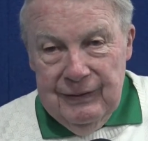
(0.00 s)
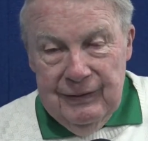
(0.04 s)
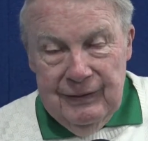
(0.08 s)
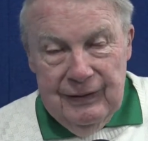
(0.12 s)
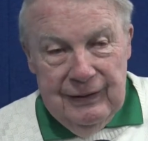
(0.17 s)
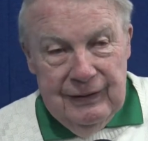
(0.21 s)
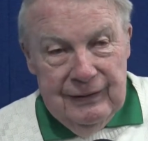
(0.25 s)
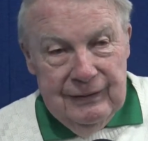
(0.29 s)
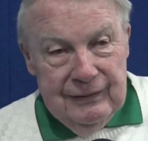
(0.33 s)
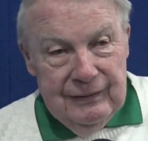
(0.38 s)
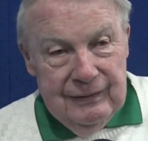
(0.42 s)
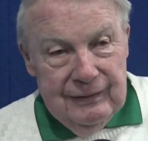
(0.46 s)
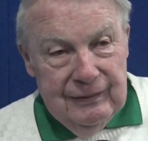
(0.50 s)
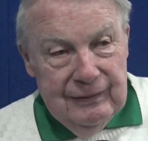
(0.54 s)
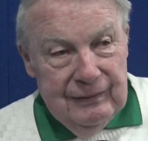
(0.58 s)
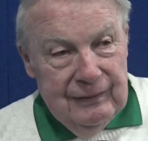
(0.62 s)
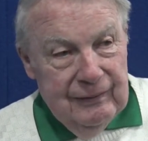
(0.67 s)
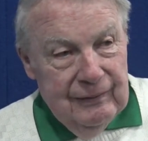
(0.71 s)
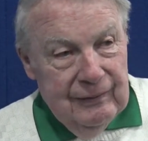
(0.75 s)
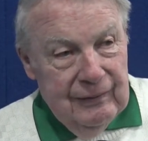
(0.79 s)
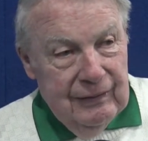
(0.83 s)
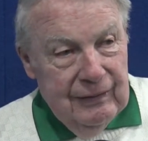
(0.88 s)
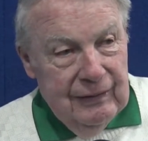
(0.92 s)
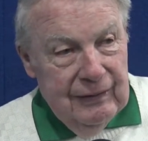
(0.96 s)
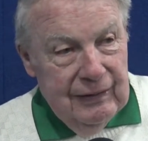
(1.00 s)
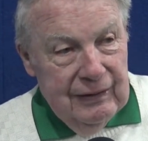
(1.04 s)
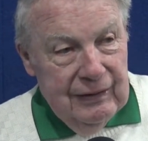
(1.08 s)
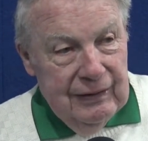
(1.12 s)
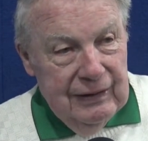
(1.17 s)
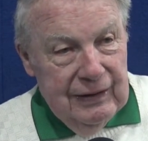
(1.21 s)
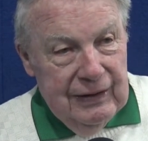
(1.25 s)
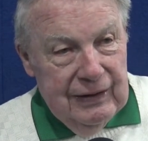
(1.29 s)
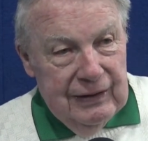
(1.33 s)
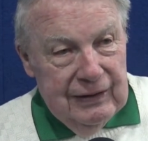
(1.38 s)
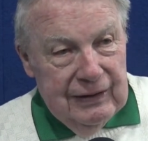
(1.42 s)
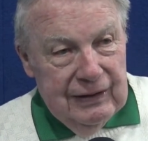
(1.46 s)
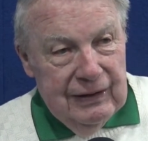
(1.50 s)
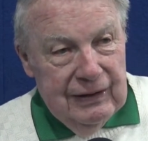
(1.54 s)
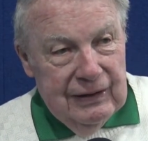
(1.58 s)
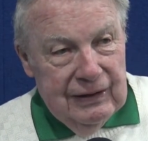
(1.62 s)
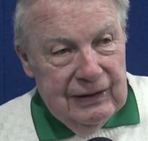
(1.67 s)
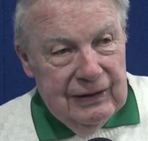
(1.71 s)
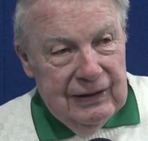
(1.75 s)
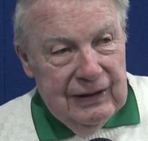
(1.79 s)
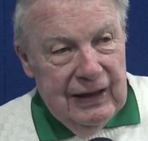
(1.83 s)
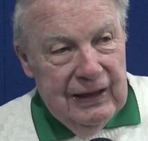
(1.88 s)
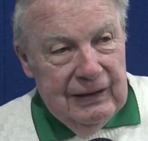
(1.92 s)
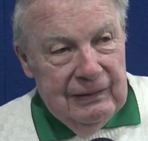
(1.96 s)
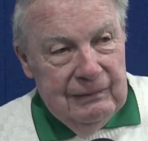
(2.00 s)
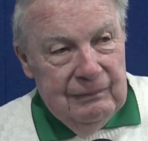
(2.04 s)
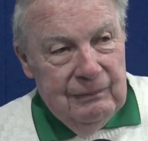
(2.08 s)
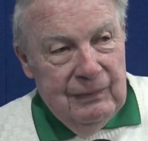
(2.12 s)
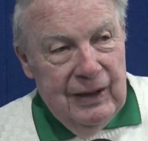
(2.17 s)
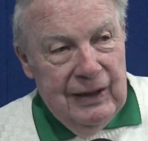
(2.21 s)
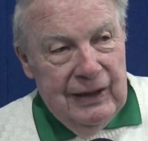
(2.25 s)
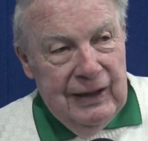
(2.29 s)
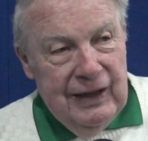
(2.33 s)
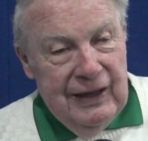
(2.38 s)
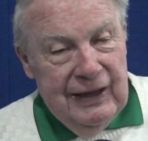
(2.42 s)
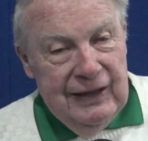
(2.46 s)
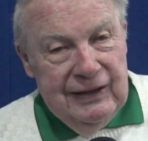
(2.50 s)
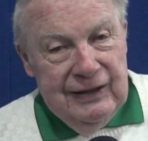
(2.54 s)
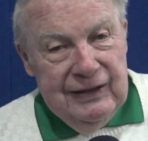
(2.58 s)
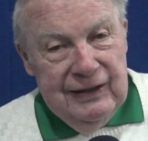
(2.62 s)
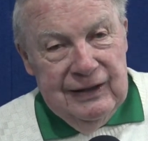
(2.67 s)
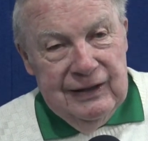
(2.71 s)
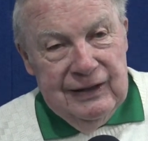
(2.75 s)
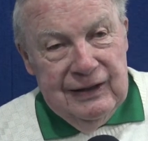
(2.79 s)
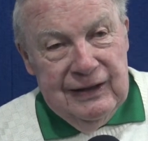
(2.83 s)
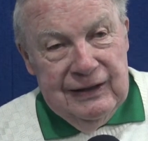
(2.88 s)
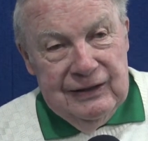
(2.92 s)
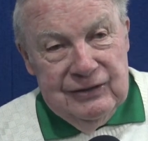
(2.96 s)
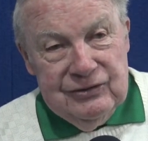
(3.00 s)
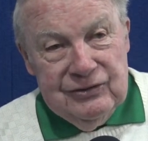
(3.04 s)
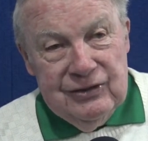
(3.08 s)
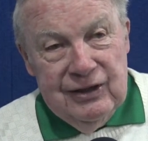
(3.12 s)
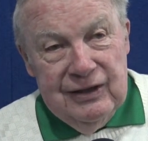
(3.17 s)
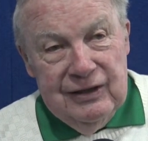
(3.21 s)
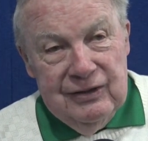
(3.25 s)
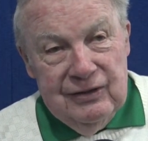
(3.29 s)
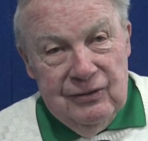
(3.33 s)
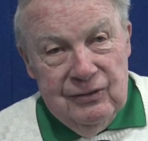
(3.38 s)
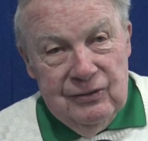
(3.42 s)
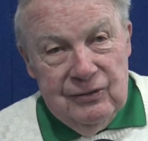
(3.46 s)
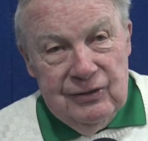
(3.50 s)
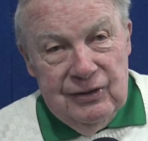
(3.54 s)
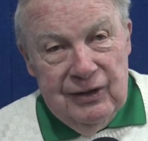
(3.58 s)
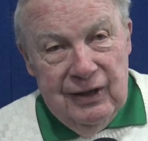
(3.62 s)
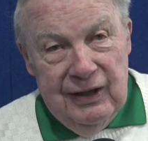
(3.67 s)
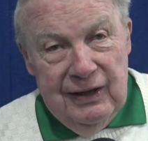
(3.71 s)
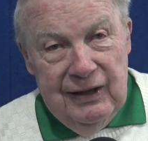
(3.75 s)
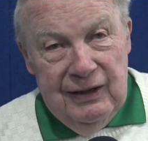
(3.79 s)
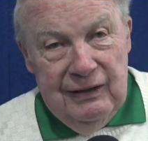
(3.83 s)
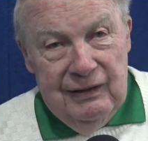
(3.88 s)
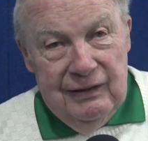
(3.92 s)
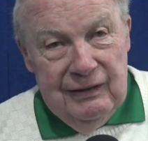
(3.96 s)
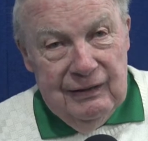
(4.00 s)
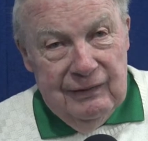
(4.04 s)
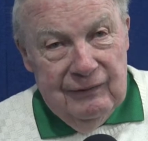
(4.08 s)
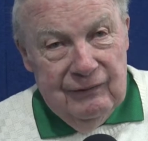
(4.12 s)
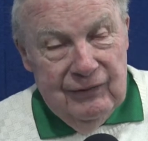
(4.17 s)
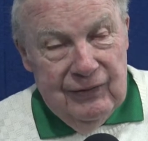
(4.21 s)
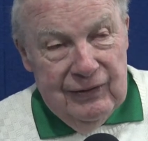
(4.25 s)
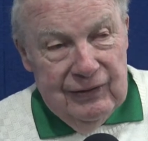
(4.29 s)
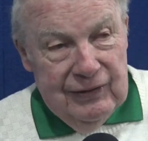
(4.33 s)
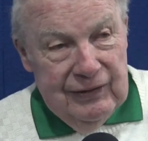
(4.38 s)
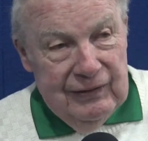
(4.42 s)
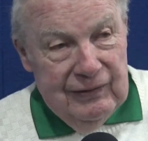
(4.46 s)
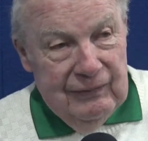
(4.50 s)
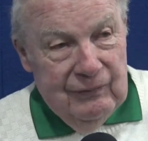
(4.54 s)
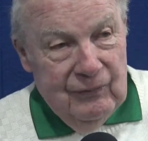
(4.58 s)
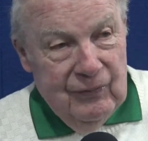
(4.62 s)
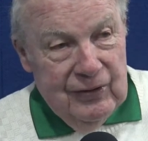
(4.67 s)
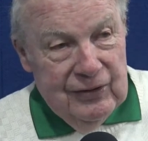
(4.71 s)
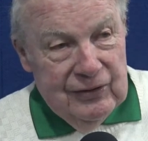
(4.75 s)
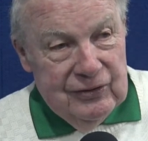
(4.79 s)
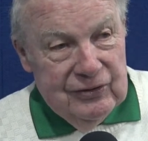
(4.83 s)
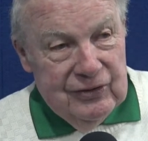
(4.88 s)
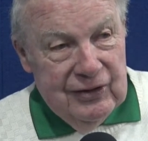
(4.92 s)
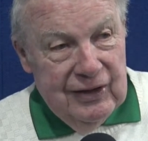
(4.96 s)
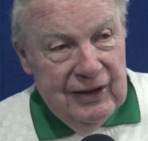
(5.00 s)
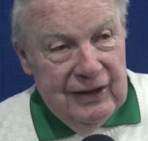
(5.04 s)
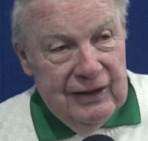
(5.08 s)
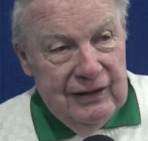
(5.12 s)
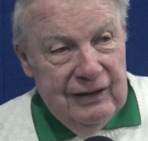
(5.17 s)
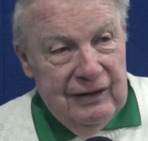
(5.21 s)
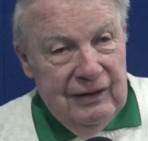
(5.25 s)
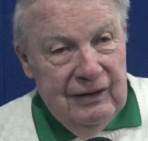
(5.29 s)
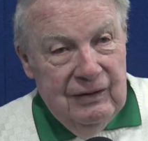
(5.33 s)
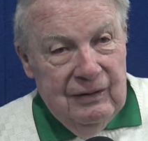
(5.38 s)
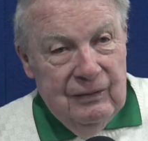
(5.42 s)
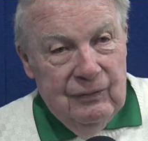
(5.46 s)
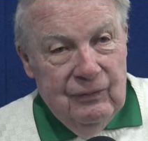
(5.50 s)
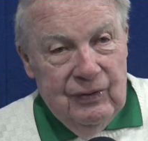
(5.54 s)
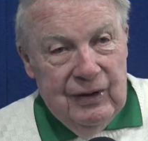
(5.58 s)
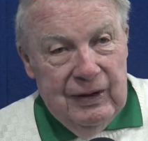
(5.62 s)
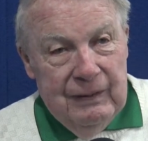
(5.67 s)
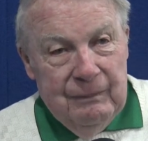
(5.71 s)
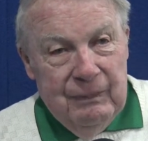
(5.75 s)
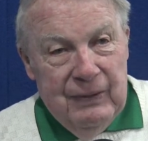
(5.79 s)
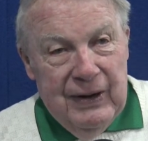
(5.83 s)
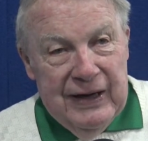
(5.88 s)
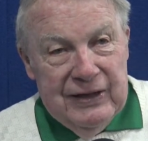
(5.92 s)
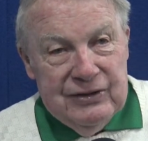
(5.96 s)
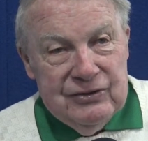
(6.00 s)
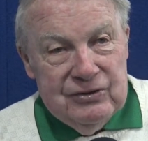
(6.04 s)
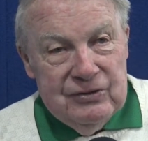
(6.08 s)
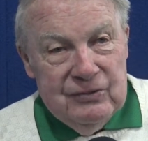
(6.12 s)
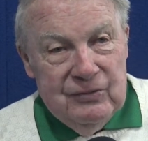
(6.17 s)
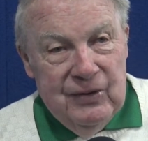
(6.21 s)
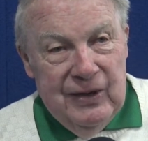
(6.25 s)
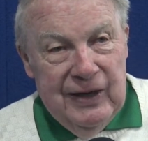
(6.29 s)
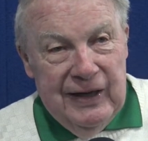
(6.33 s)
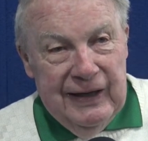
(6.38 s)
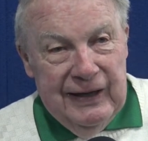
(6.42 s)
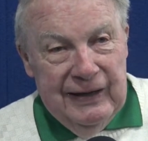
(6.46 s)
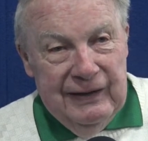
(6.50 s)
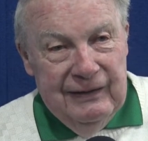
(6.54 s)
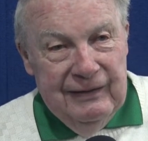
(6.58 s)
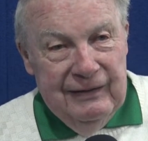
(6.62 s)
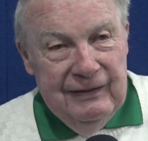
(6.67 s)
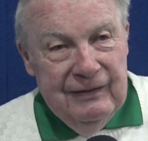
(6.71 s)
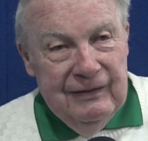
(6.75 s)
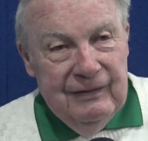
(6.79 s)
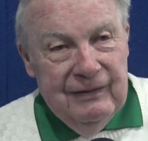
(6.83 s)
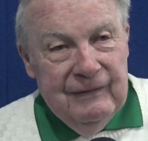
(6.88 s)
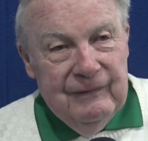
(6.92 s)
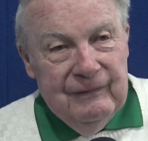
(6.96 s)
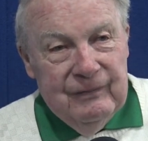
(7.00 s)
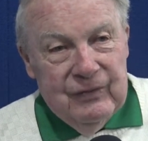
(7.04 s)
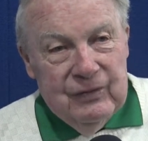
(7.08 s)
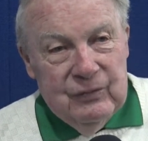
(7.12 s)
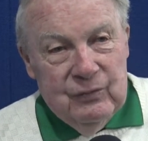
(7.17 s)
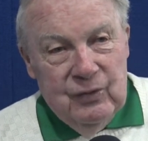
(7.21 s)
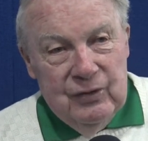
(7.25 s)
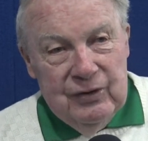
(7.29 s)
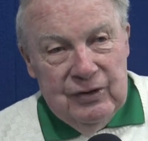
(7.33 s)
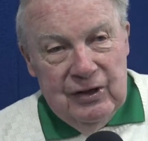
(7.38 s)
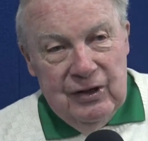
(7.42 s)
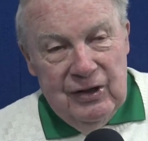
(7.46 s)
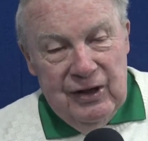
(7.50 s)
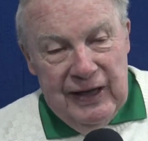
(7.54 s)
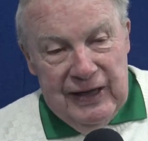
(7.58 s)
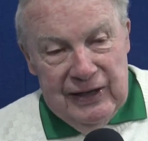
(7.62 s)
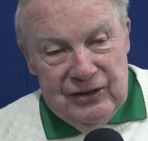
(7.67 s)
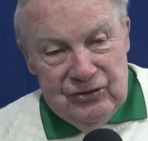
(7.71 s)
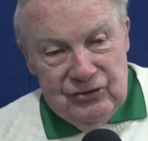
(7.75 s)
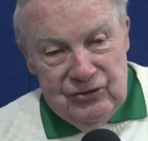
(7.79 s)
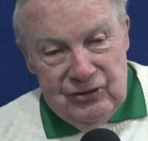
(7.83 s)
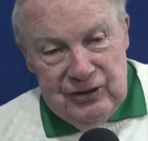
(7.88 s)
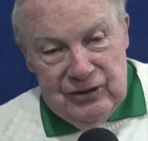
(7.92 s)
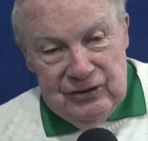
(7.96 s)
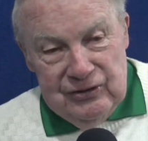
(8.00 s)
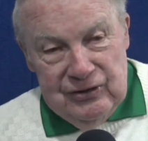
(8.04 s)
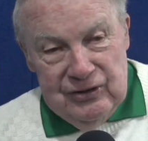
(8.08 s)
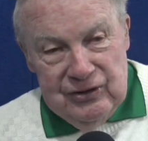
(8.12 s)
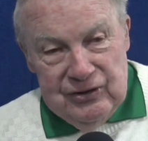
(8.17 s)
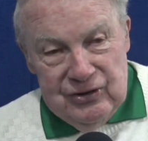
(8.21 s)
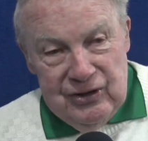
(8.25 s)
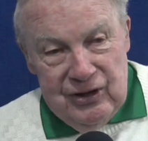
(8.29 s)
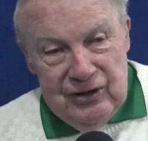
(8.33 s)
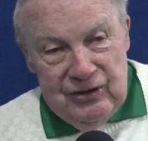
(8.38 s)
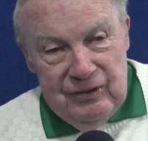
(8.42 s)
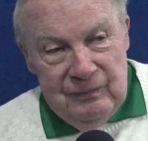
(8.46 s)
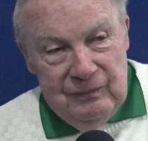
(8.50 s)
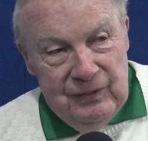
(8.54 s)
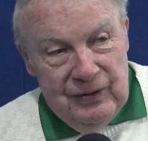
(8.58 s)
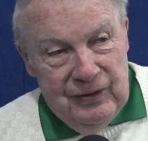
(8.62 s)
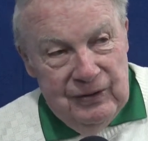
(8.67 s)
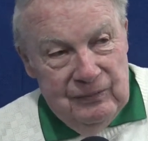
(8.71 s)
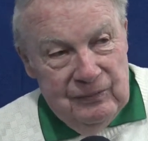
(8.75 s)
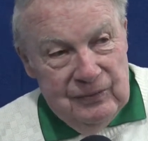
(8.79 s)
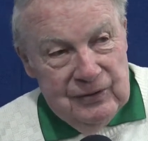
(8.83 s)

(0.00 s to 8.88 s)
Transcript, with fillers: And he got my idea, and I decided, okay, if it, he wants that. When he passed away, one of the last things he said to me